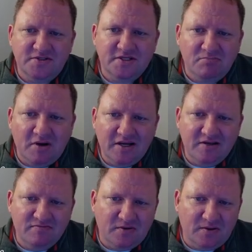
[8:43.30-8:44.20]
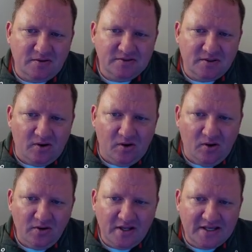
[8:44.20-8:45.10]
It says, by default,
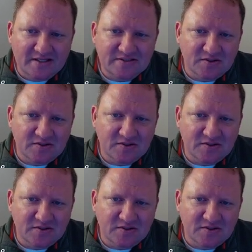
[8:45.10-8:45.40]
all links